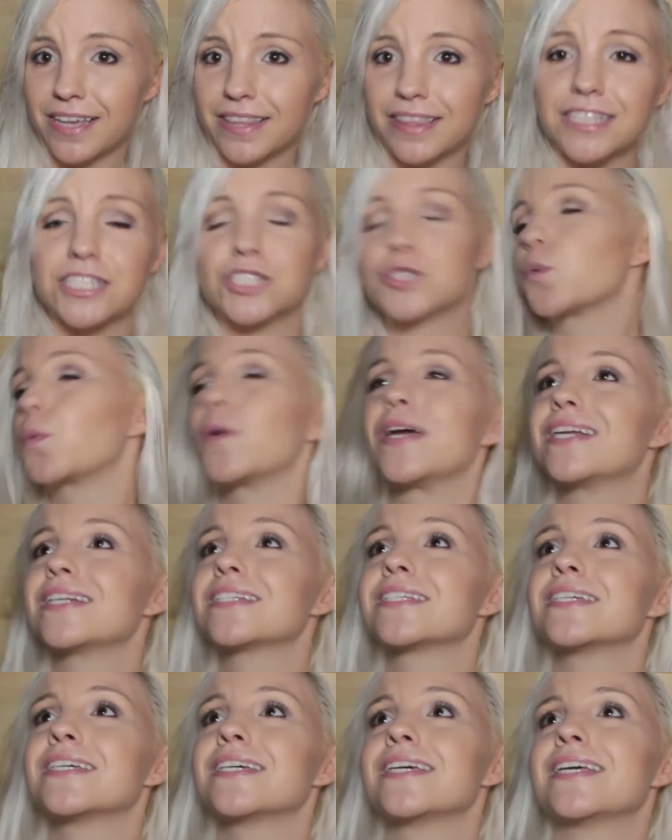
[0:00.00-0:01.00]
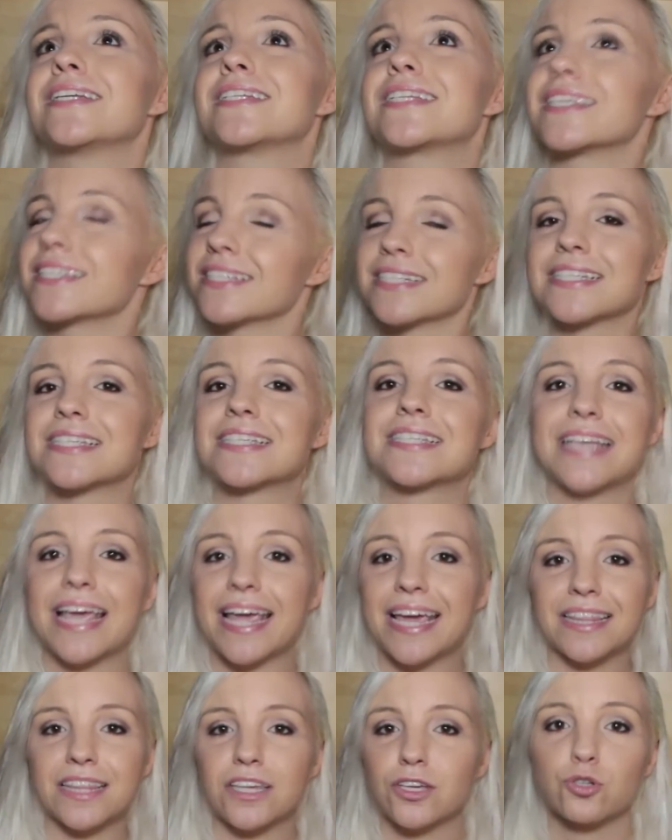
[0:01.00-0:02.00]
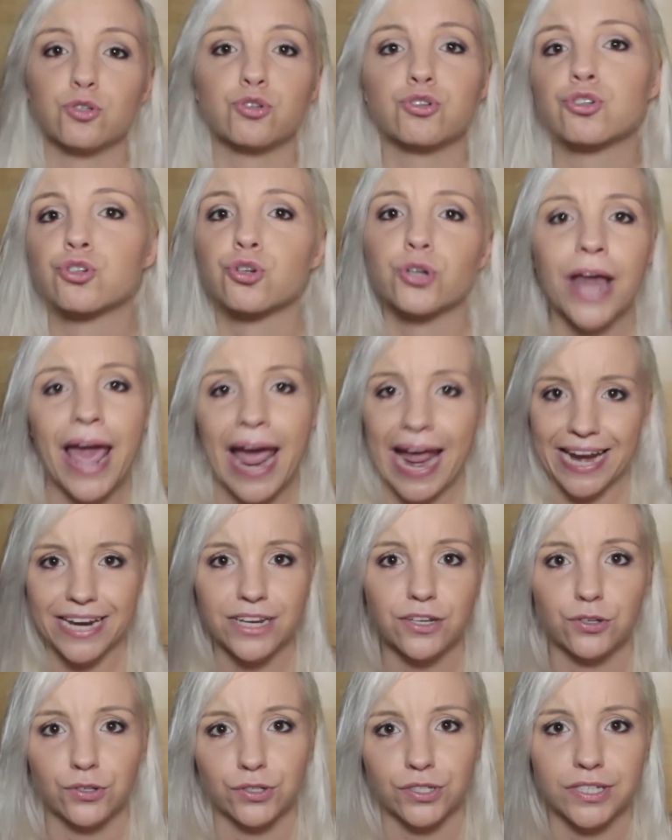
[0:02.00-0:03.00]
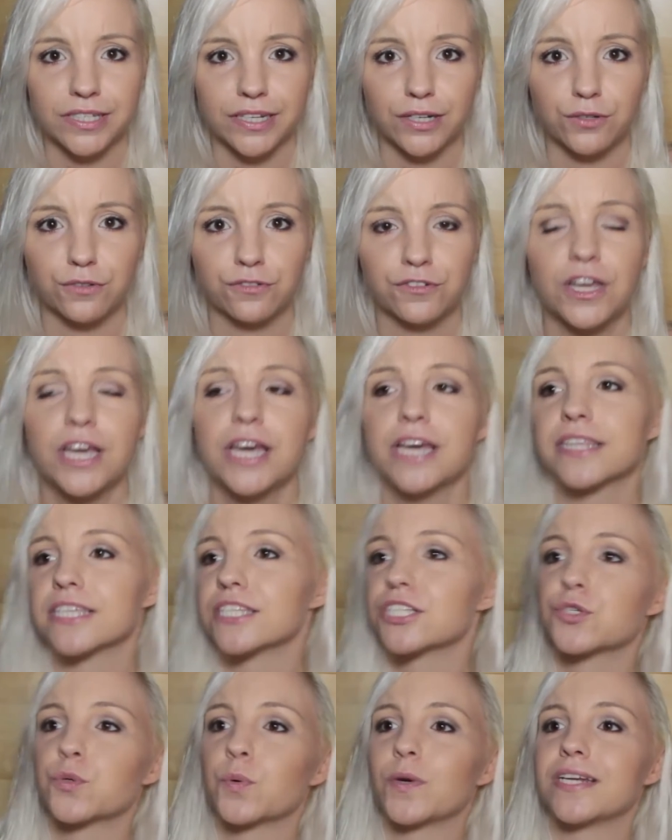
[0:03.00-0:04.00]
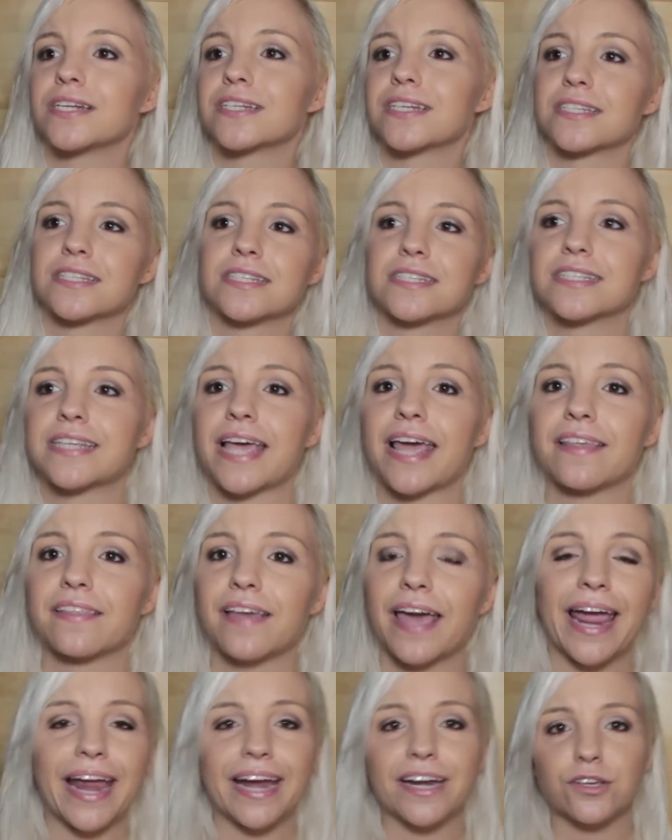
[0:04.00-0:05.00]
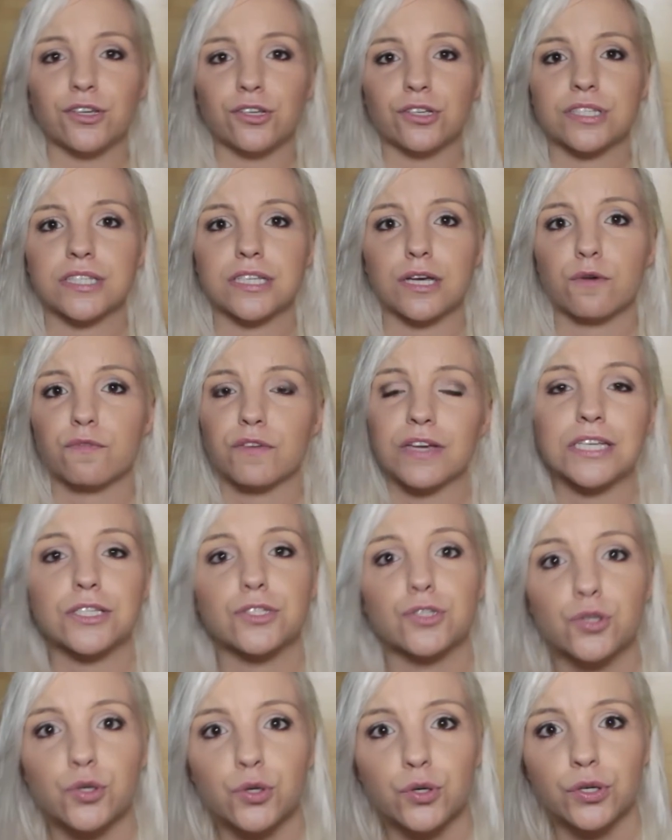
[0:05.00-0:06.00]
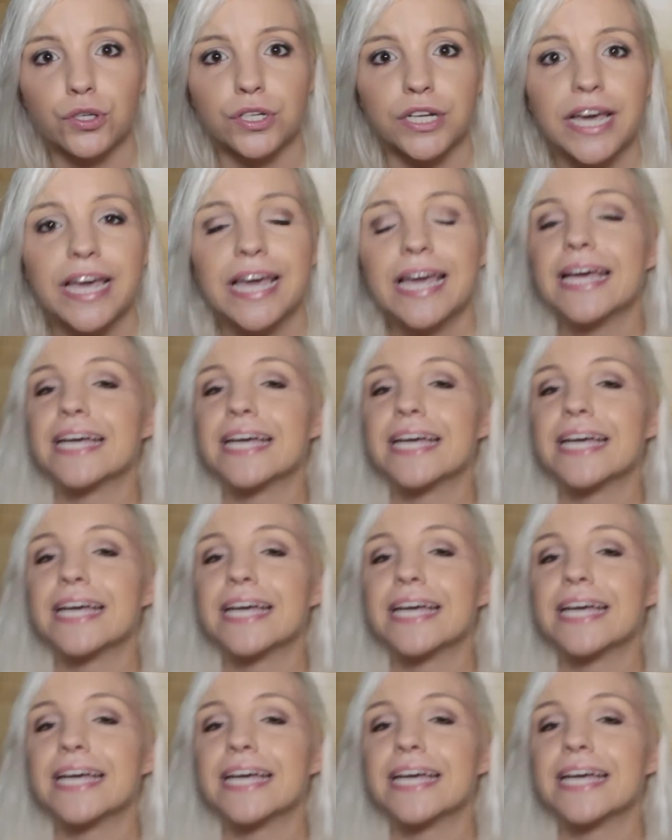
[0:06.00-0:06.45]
This tweet doesn't say that you should hate yourself. This tweet doesn't say that hating yourself is good.